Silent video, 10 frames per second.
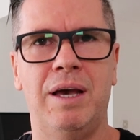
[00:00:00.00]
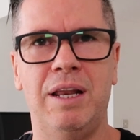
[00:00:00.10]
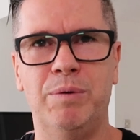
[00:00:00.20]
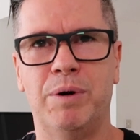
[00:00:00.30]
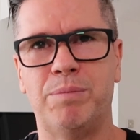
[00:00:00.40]

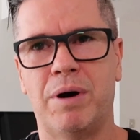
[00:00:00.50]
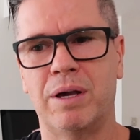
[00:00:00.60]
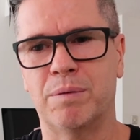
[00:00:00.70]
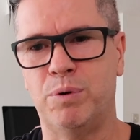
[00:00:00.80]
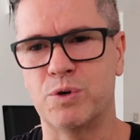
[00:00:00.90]
Anyone
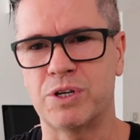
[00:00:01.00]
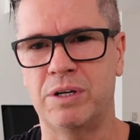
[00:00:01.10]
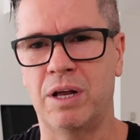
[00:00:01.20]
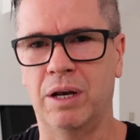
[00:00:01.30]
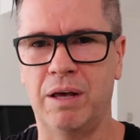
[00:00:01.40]
buying a Porsche
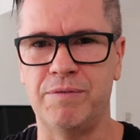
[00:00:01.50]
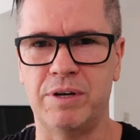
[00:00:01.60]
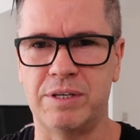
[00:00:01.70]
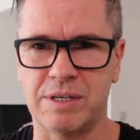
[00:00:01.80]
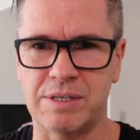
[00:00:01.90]
911
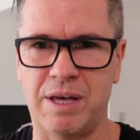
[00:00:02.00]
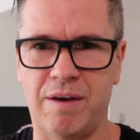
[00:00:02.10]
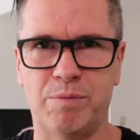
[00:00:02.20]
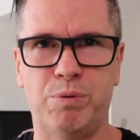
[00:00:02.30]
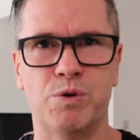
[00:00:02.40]
that doesn't
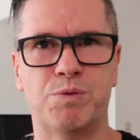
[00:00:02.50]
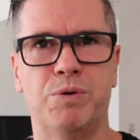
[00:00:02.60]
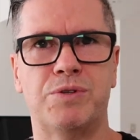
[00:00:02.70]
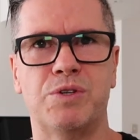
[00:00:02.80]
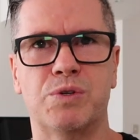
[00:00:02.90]
have a Porsche
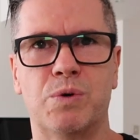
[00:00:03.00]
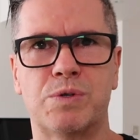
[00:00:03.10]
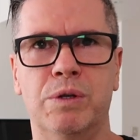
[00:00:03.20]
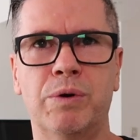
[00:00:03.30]
Sports exhaust,